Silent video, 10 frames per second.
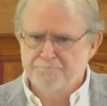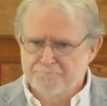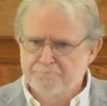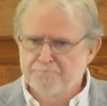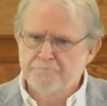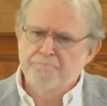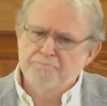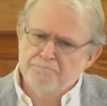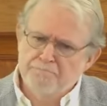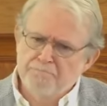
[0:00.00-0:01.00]
That's
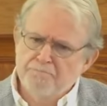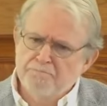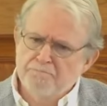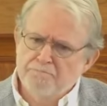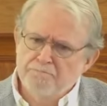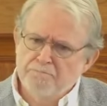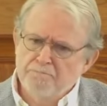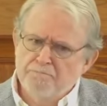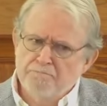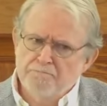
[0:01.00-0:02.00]
where I have my
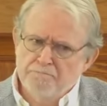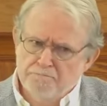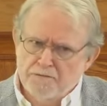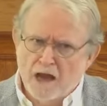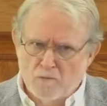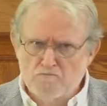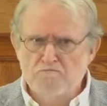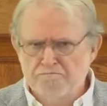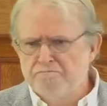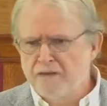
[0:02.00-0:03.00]
problem
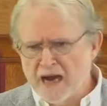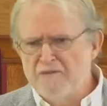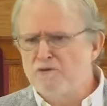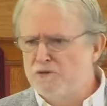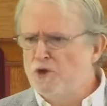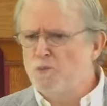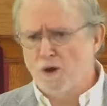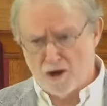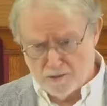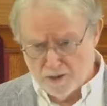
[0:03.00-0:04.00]
with that. I have a few
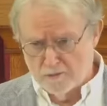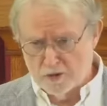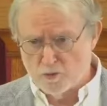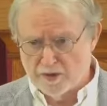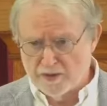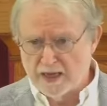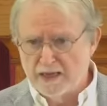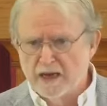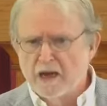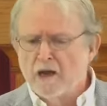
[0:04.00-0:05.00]
problems with
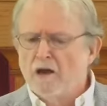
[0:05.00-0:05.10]
it,